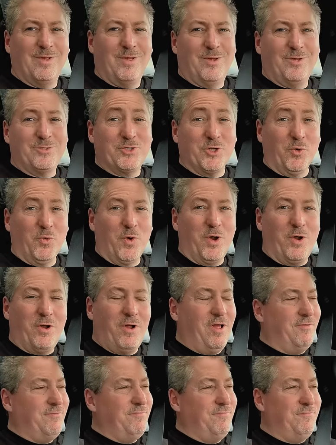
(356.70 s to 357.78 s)
So we're
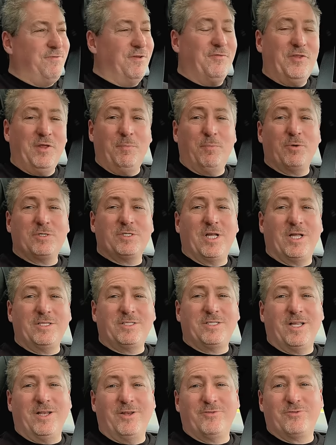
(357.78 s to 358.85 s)
50%
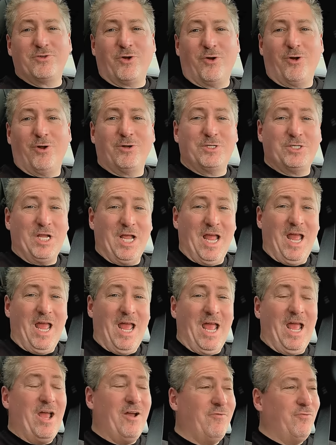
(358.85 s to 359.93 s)
state of charge
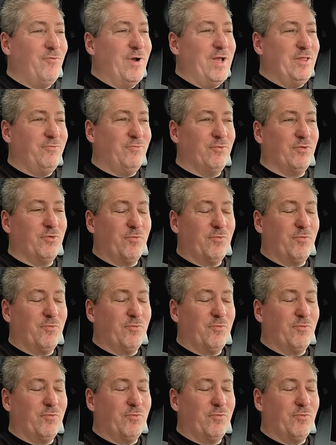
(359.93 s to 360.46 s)
halfway through the